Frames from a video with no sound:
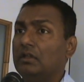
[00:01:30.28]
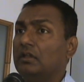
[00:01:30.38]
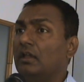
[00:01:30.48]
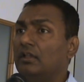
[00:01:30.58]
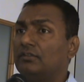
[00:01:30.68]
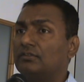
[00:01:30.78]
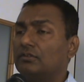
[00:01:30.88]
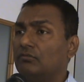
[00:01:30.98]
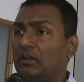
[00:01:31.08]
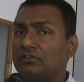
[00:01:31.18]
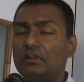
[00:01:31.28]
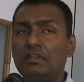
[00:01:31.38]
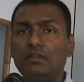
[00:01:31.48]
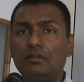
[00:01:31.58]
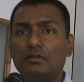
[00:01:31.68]
His
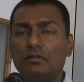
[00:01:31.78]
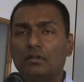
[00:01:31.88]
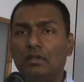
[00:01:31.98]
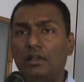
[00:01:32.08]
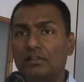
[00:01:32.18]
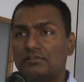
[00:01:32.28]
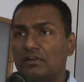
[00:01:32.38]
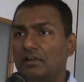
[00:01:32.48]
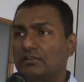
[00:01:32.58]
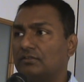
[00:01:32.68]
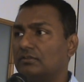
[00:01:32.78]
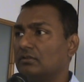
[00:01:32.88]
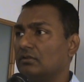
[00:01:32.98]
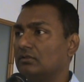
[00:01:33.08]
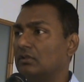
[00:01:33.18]
victory illustrates
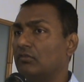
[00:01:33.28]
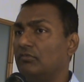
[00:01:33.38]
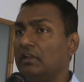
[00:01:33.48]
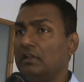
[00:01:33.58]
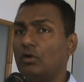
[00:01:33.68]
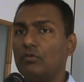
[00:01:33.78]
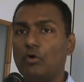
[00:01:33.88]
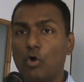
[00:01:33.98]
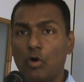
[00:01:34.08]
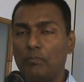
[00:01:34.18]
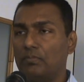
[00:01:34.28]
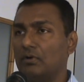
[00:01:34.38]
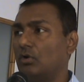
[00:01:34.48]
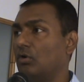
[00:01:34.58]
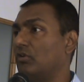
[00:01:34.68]
the winning of hope
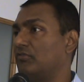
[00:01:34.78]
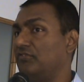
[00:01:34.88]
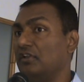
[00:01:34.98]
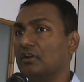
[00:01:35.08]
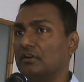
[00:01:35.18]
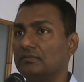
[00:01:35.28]
over fear.